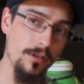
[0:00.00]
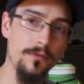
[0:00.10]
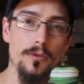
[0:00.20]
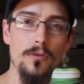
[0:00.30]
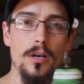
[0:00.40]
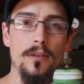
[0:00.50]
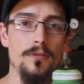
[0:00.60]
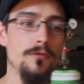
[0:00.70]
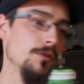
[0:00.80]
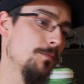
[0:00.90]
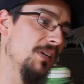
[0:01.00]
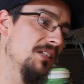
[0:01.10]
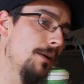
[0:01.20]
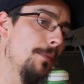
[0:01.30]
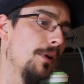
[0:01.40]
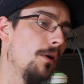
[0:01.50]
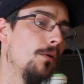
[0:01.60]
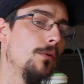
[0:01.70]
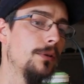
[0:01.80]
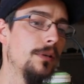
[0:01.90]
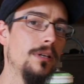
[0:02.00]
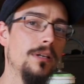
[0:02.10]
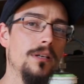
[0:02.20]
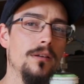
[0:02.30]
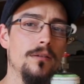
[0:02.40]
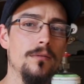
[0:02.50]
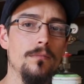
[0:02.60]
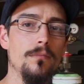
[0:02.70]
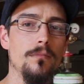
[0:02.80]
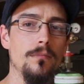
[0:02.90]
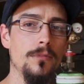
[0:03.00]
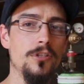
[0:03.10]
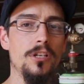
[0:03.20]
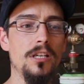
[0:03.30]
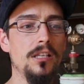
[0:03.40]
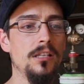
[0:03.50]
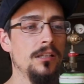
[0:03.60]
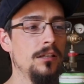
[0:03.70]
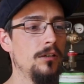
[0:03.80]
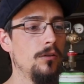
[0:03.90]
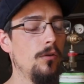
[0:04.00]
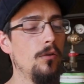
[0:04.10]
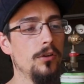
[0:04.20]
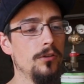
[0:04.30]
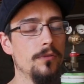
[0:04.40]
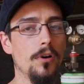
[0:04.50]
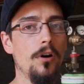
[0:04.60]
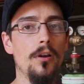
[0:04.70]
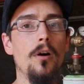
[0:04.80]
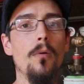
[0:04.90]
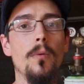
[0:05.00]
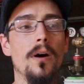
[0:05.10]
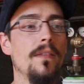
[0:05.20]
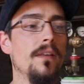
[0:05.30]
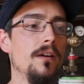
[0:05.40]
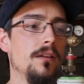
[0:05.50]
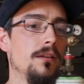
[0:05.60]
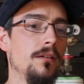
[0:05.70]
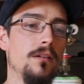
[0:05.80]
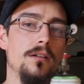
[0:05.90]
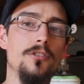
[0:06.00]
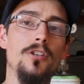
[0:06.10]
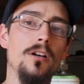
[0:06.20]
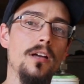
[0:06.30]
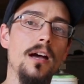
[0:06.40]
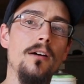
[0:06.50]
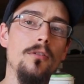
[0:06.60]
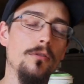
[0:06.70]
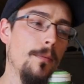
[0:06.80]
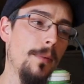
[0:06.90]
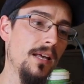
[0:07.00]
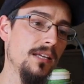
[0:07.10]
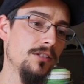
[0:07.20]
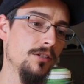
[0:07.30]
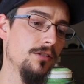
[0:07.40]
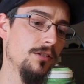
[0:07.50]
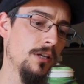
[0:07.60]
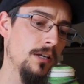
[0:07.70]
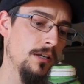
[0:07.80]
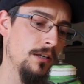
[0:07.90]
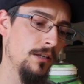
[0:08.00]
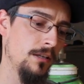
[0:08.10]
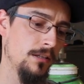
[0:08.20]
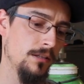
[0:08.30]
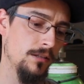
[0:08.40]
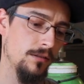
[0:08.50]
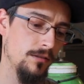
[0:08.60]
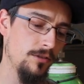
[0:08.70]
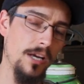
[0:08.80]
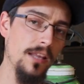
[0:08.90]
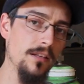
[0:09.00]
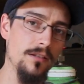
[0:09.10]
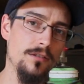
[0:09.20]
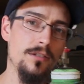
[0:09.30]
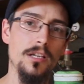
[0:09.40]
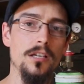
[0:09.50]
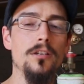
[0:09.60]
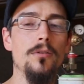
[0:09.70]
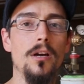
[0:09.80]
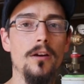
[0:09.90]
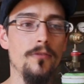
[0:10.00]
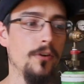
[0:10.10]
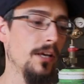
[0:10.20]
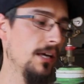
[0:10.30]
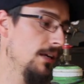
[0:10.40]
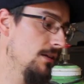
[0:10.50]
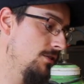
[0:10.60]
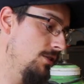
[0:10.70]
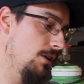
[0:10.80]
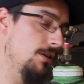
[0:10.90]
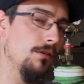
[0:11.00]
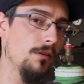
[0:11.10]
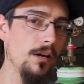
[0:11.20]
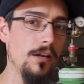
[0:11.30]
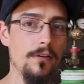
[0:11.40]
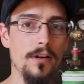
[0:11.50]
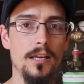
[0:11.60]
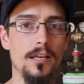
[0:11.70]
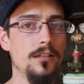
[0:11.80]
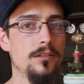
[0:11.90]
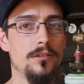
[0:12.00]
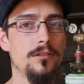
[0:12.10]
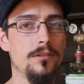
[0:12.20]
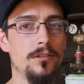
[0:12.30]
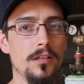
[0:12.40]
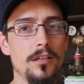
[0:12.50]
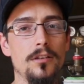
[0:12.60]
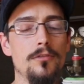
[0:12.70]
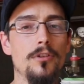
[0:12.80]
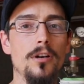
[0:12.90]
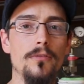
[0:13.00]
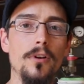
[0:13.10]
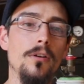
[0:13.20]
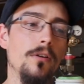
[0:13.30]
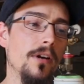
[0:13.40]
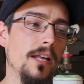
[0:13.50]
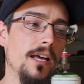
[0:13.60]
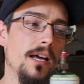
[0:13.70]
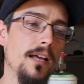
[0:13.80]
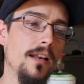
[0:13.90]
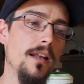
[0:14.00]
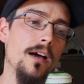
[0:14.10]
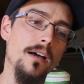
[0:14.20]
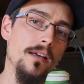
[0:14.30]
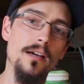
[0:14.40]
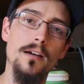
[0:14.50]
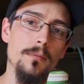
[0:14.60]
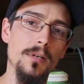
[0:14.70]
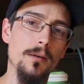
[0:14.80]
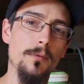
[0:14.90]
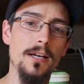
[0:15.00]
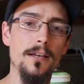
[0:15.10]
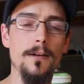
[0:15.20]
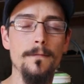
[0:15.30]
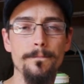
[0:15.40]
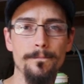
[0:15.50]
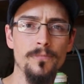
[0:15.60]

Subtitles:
if you just picked up an old machine, or you've got an old one that you're going to chuck out or replace, just stick a new earth on it, chuck a new liner in it, stick a new drive roller on it, and yeah, it'll be like brand new.